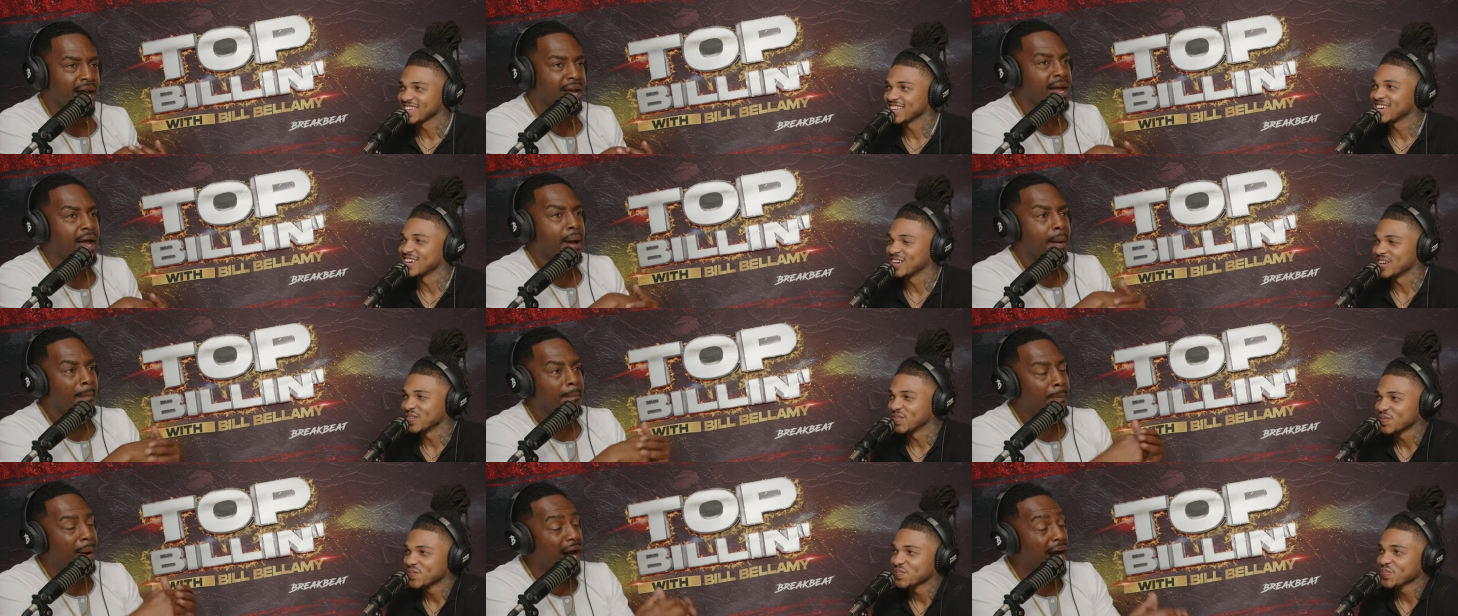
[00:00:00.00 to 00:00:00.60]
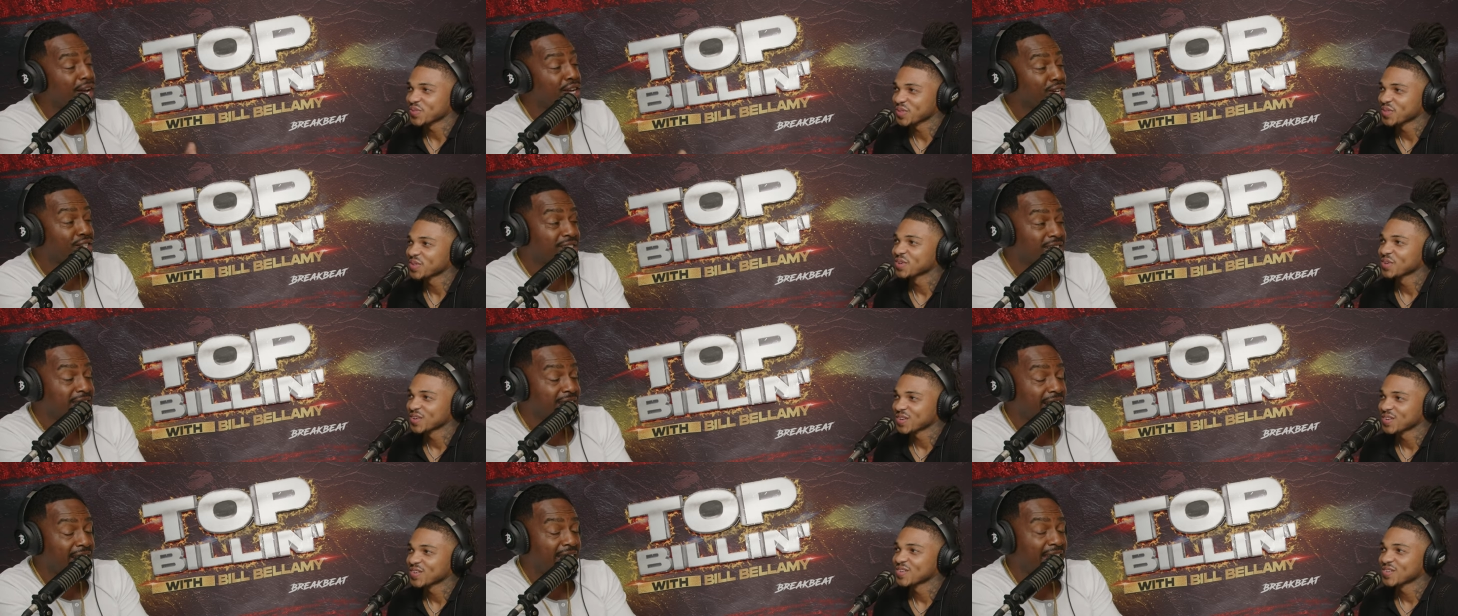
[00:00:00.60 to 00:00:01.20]
Speaker 1: yeah. buy your
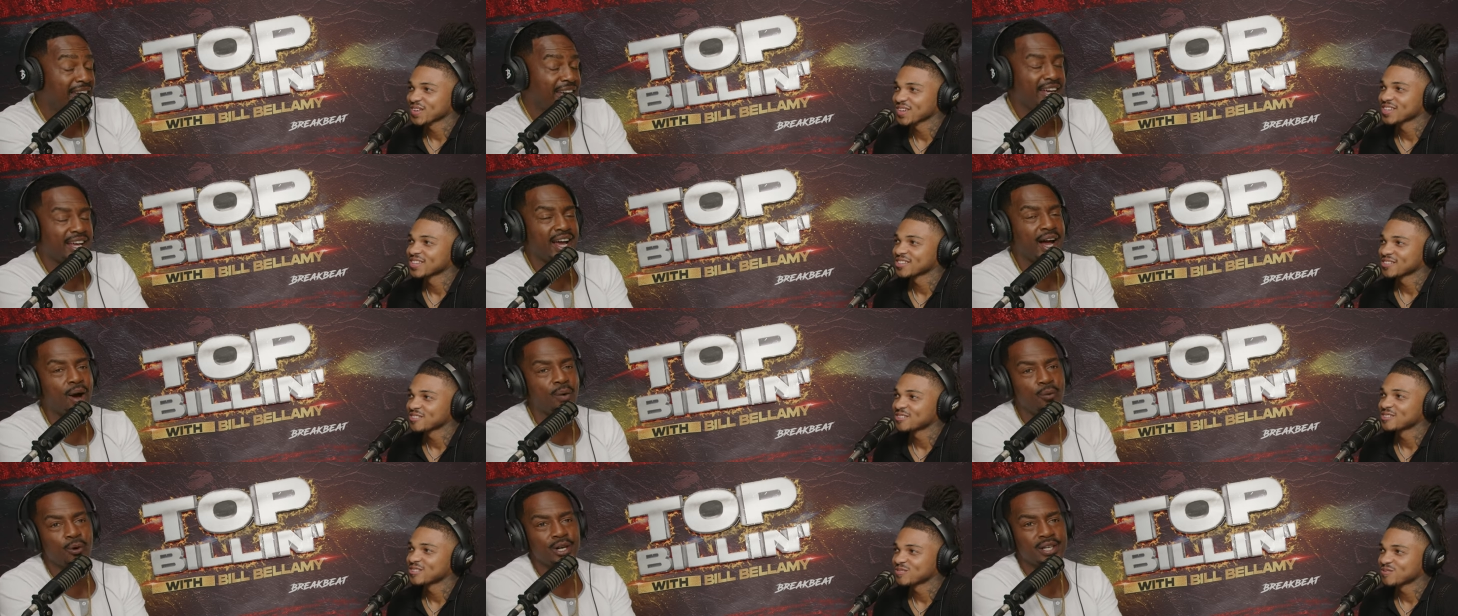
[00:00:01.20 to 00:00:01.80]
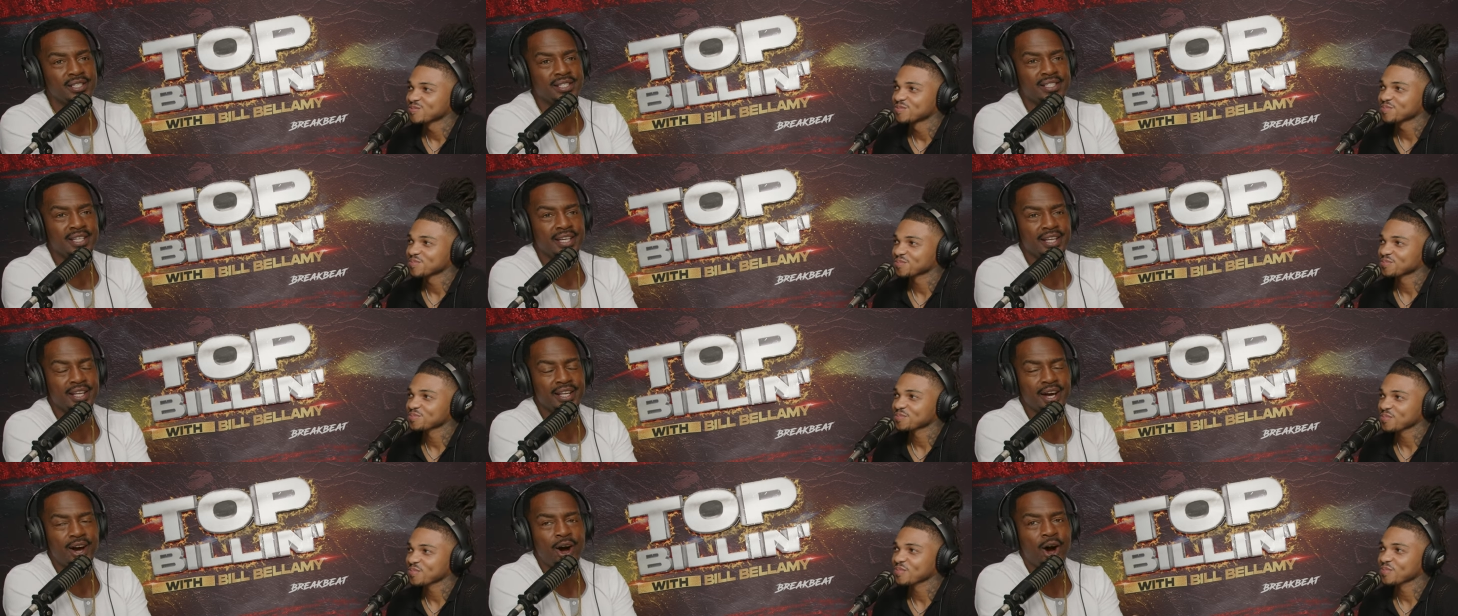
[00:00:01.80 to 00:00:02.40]
CD. I want to see
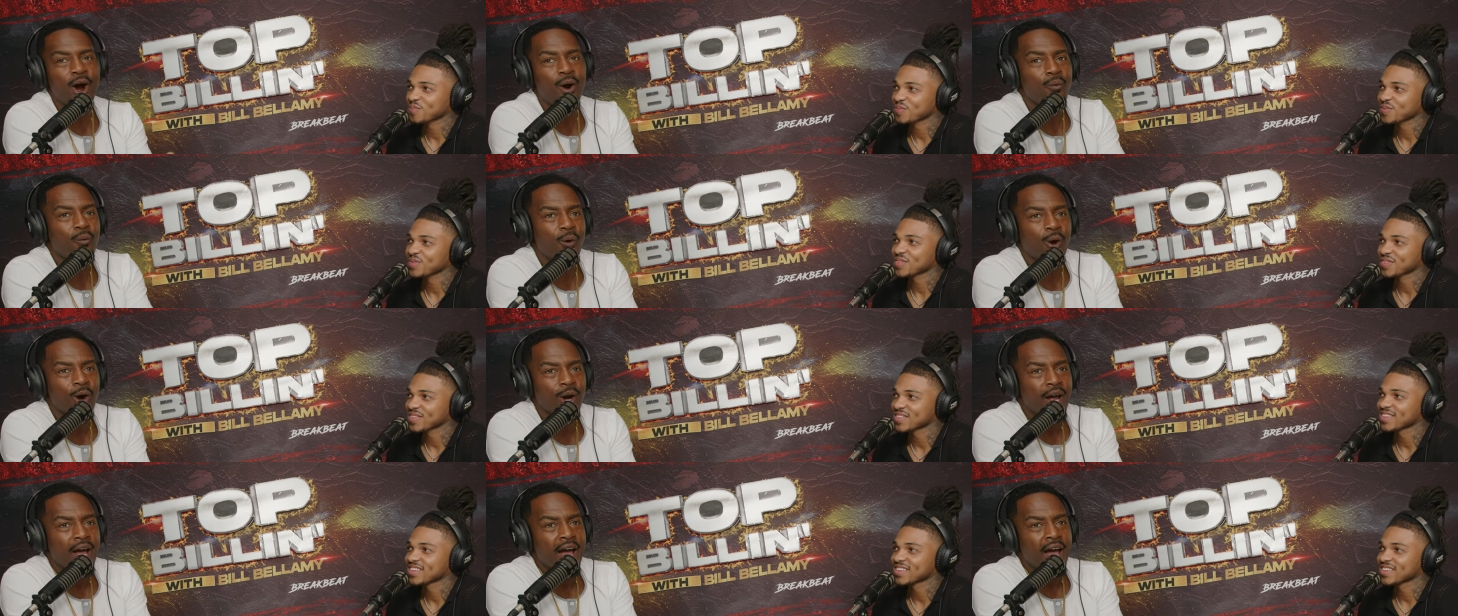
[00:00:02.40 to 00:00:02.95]
the artwork.